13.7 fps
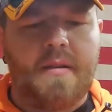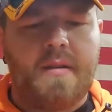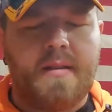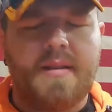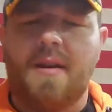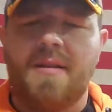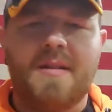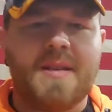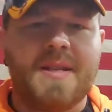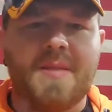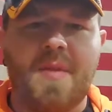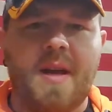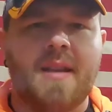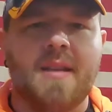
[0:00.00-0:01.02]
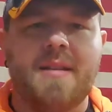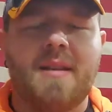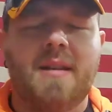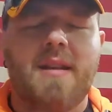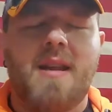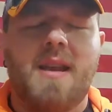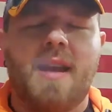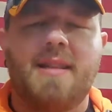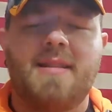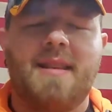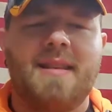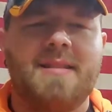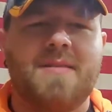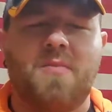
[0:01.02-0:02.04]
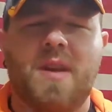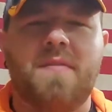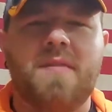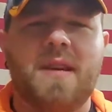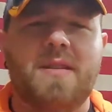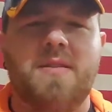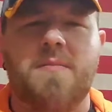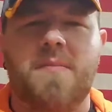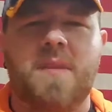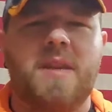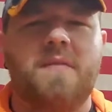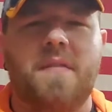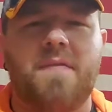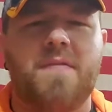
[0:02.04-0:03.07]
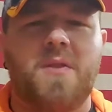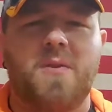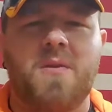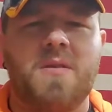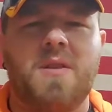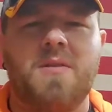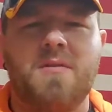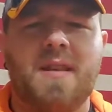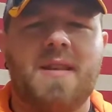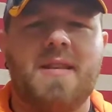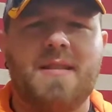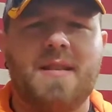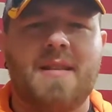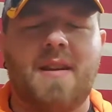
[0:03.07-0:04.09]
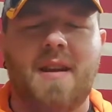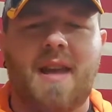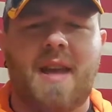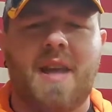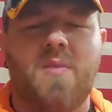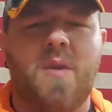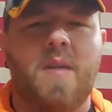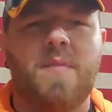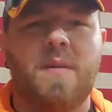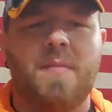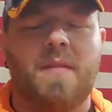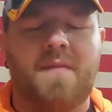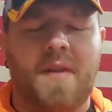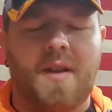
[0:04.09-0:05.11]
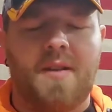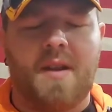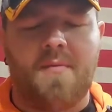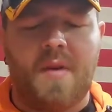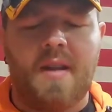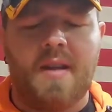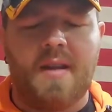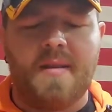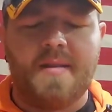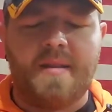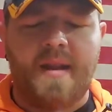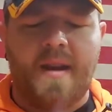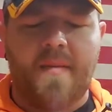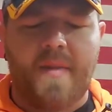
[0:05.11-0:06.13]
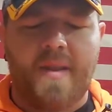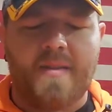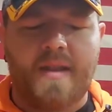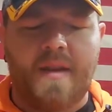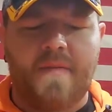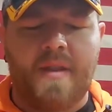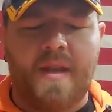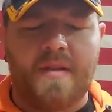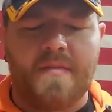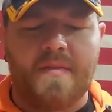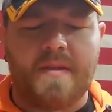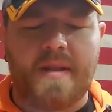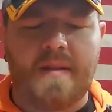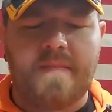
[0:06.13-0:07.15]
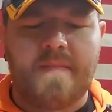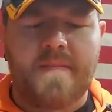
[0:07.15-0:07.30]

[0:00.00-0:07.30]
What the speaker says: it's hard to explain. It's whatever that little bit of a floral note that is in there. I can't quite put my finger on what it is, but it's definitely interesting.